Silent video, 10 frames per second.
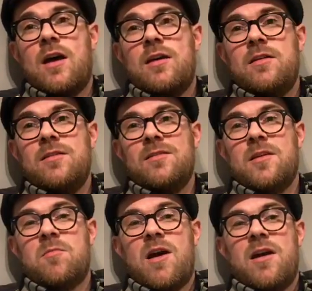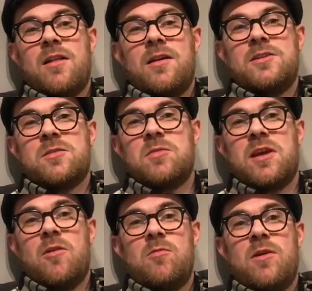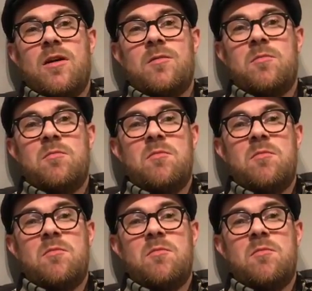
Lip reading: I admire, like Jim Keltner,